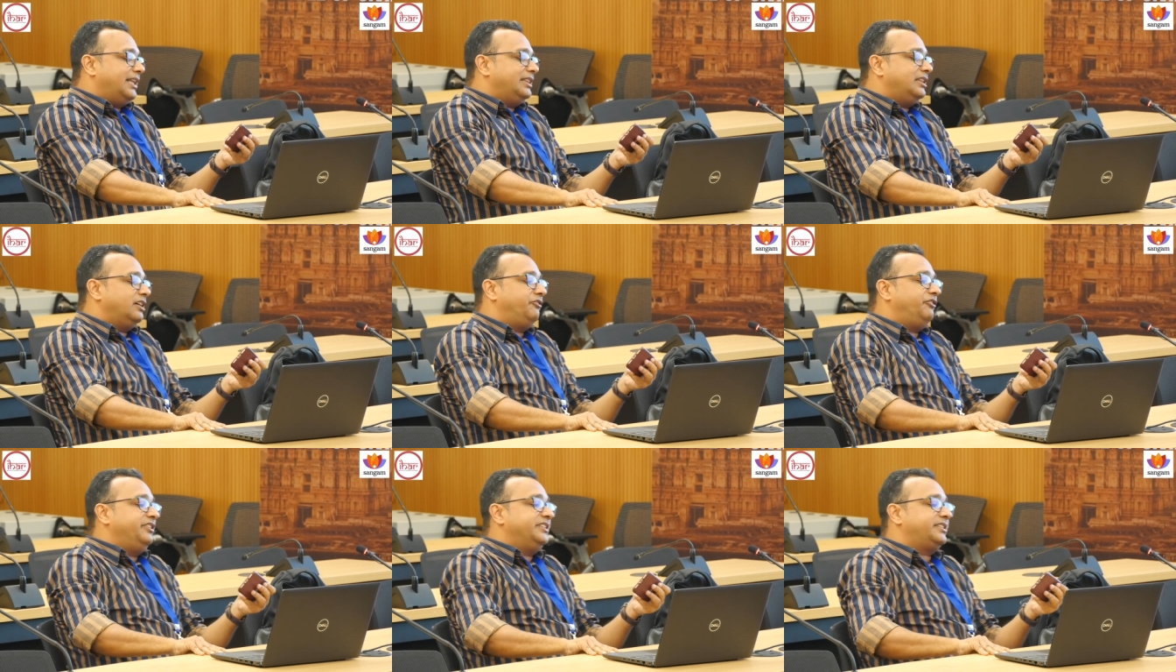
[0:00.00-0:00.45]

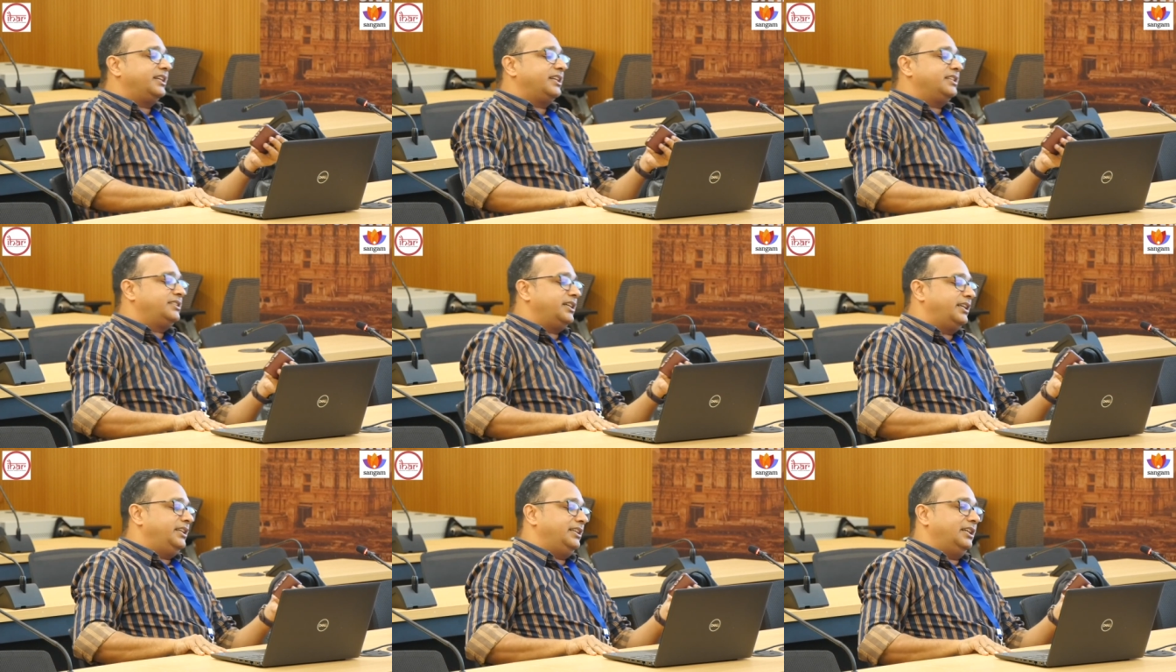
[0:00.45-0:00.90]
and the
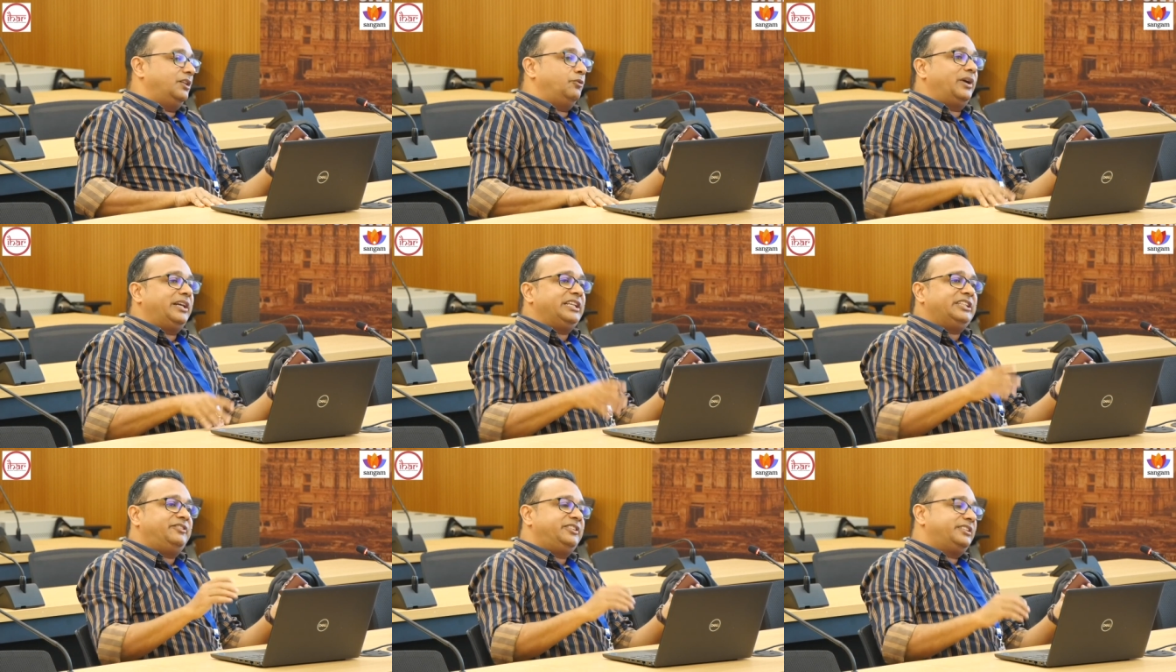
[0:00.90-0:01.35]
visarjaniya.
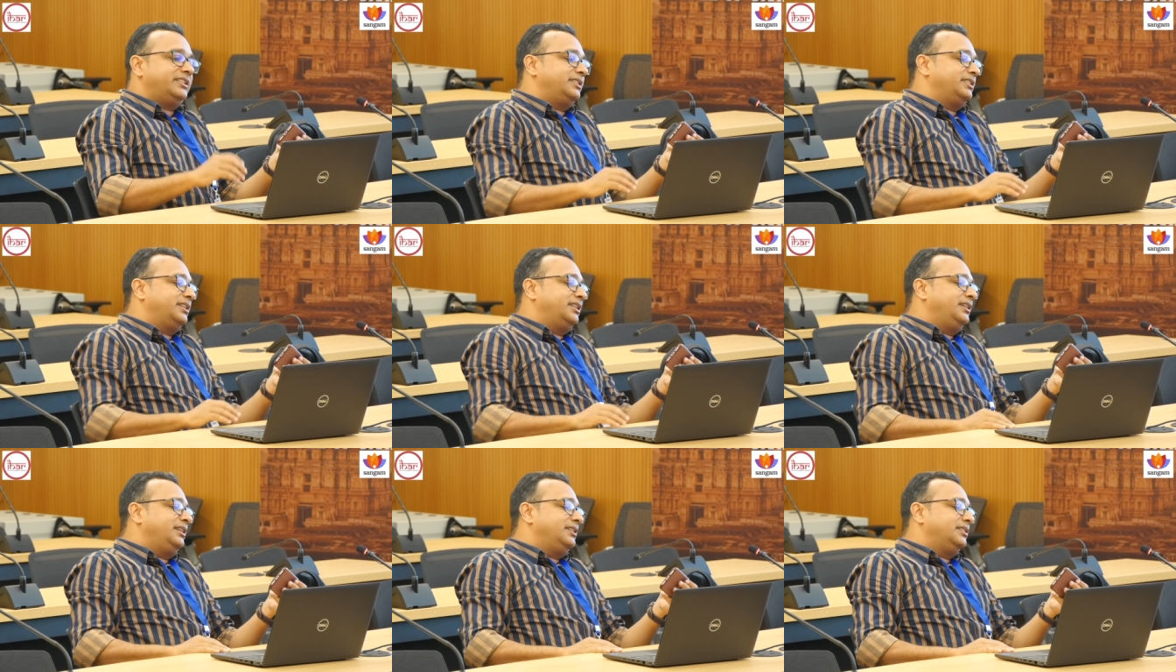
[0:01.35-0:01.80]
What is
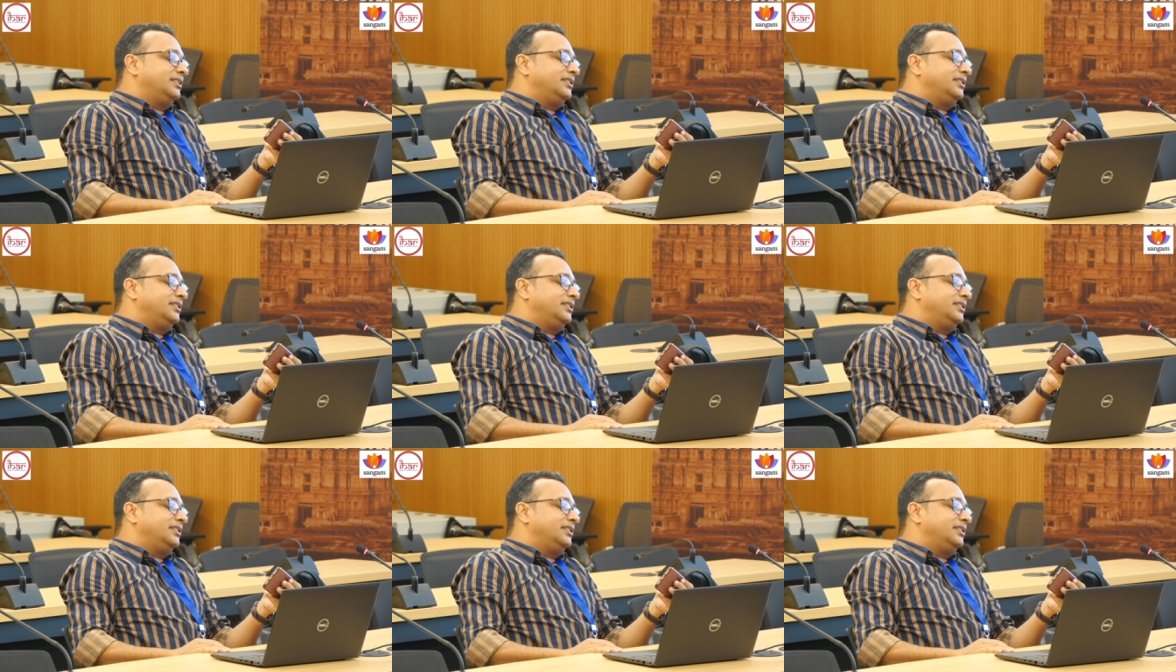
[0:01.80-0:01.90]
visarjaniya?